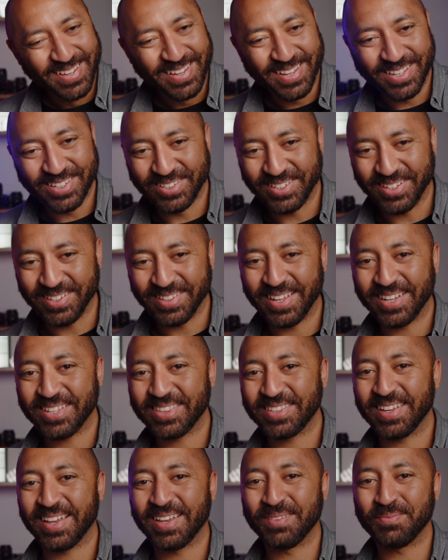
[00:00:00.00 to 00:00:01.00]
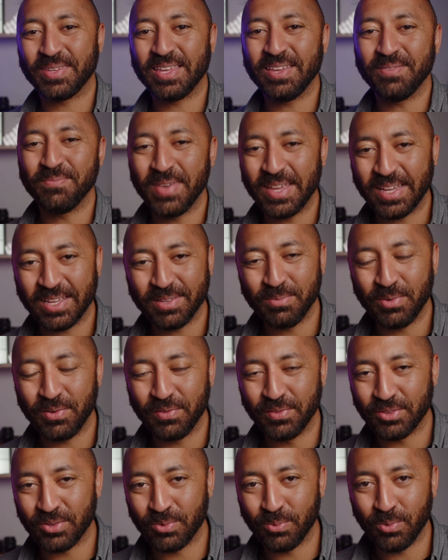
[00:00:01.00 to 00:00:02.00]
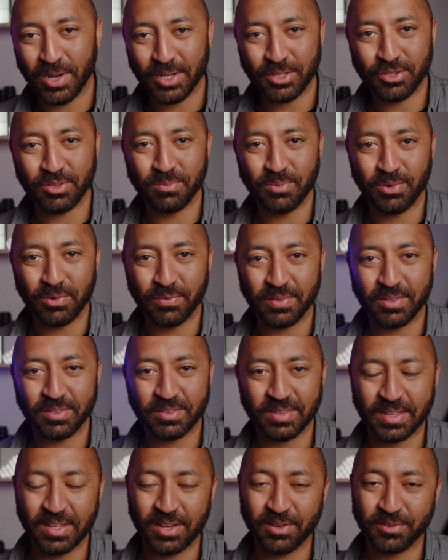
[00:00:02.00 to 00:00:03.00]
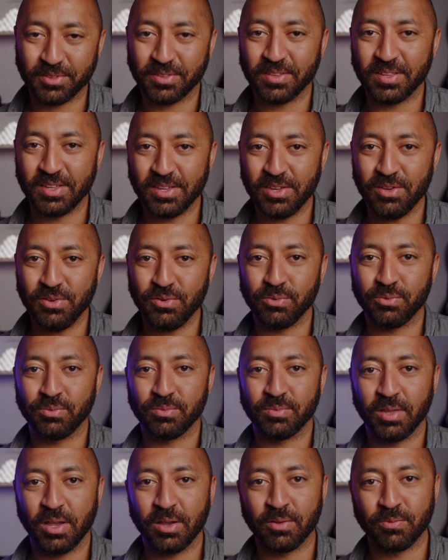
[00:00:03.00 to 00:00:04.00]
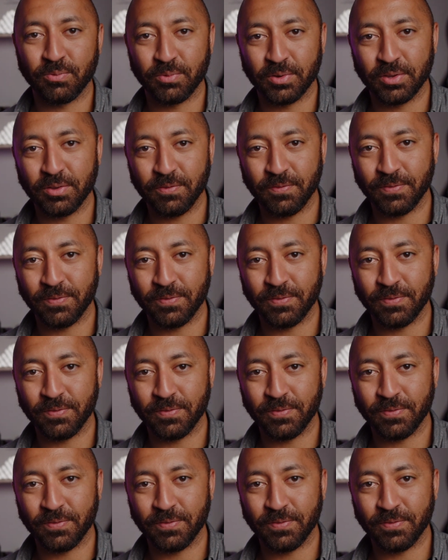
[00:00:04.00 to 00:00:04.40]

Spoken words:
until next time, keep making movies and watching movies, and I'll see you on Reel